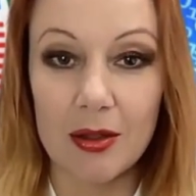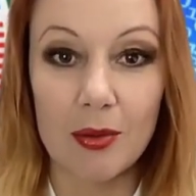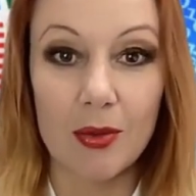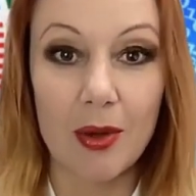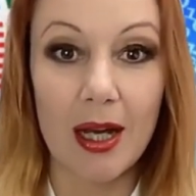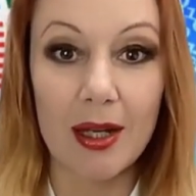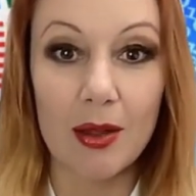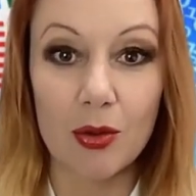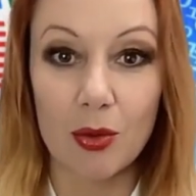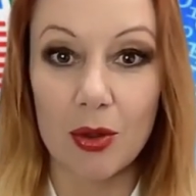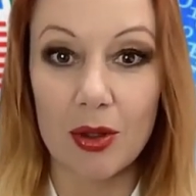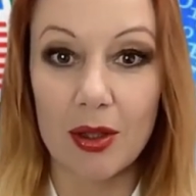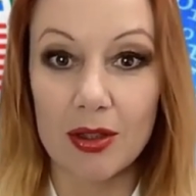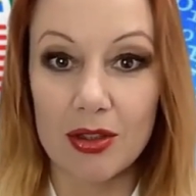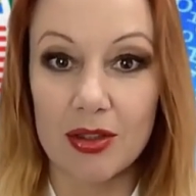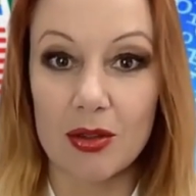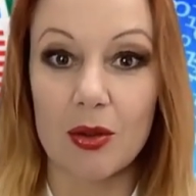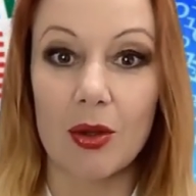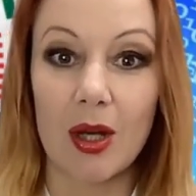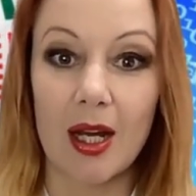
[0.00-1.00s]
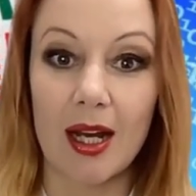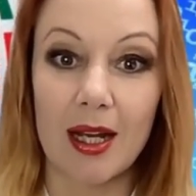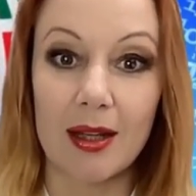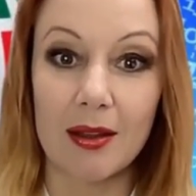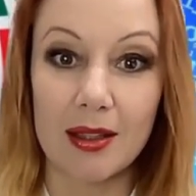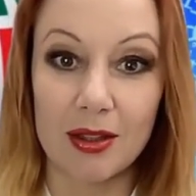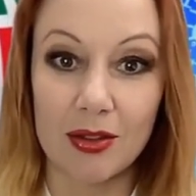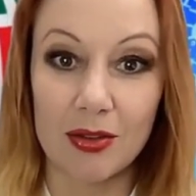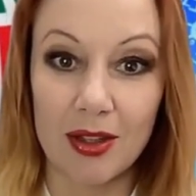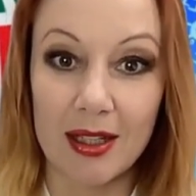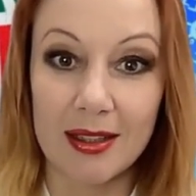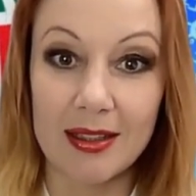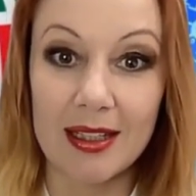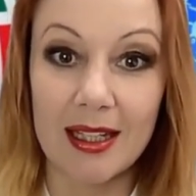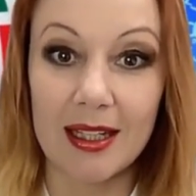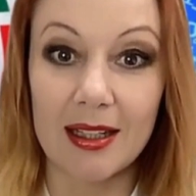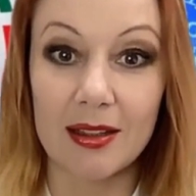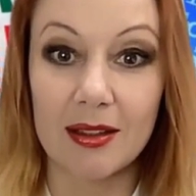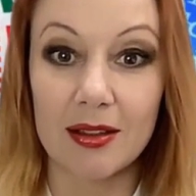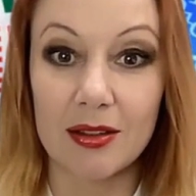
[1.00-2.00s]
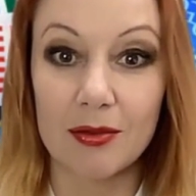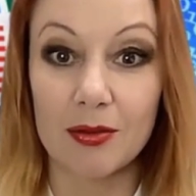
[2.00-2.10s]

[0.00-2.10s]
right words or hiring translators